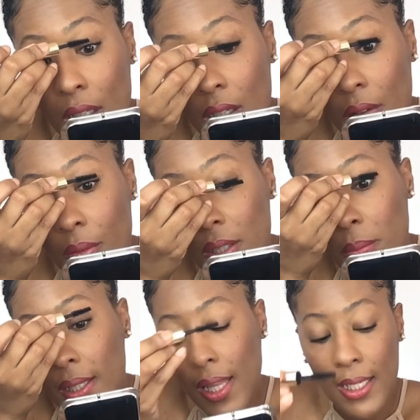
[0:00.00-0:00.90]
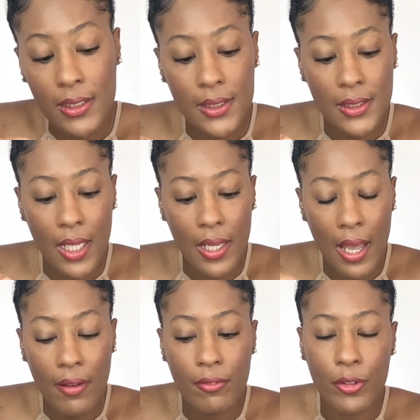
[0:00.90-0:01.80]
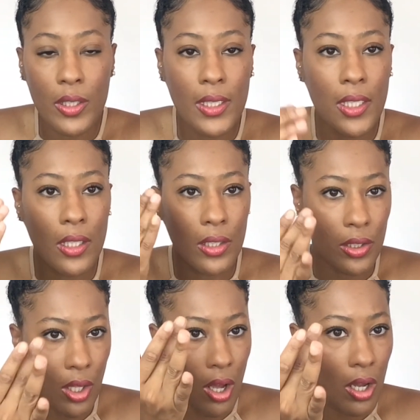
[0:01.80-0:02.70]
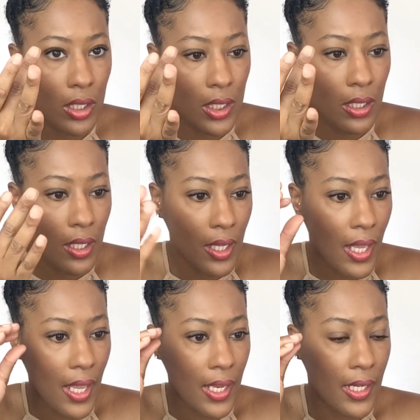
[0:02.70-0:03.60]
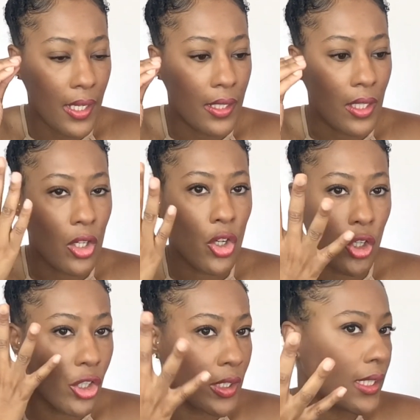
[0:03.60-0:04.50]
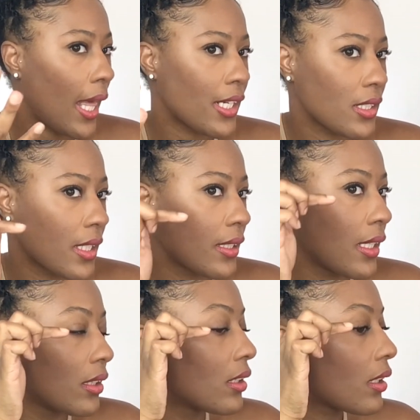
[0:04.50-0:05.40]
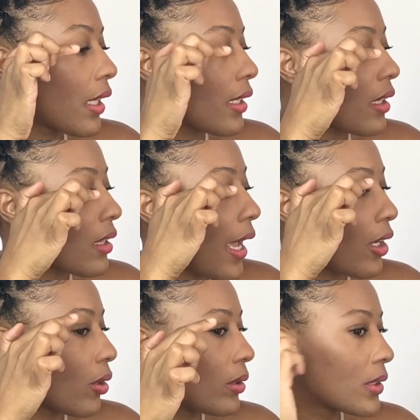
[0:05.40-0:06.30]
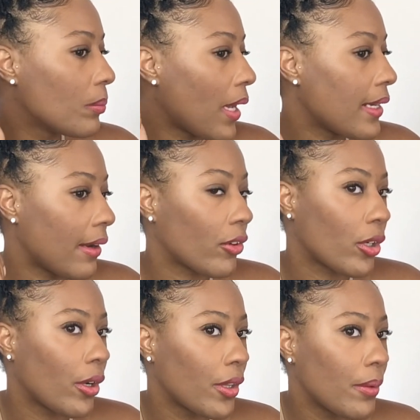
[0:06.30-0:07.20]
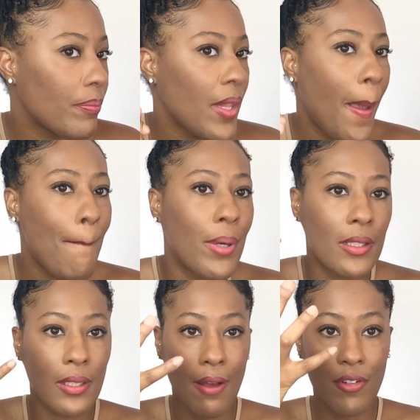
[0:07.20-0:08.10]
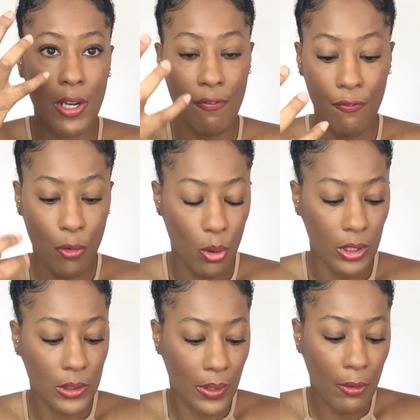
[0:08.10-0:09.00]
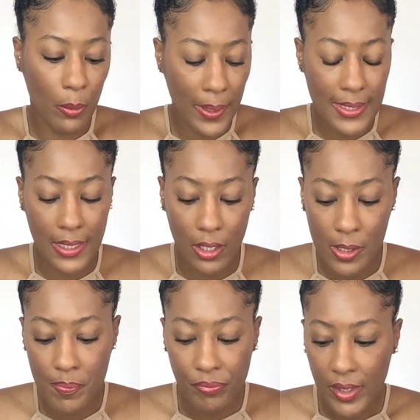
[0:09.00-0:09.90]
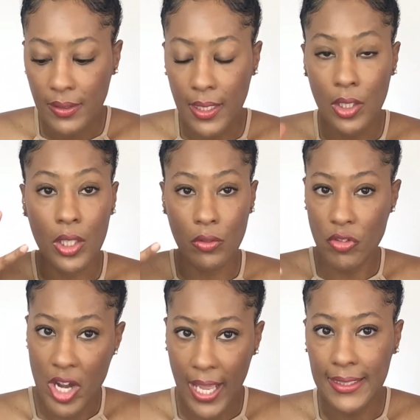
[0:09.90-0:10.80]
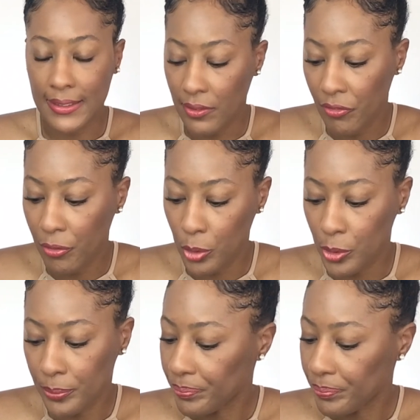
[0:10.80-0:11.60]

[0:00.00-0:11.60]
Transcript: With my lashes, I have really long and curly lashes. Like, they look like I curled them, but I never curl them. But they're not very full. So whenever I mascara, they look nice and full.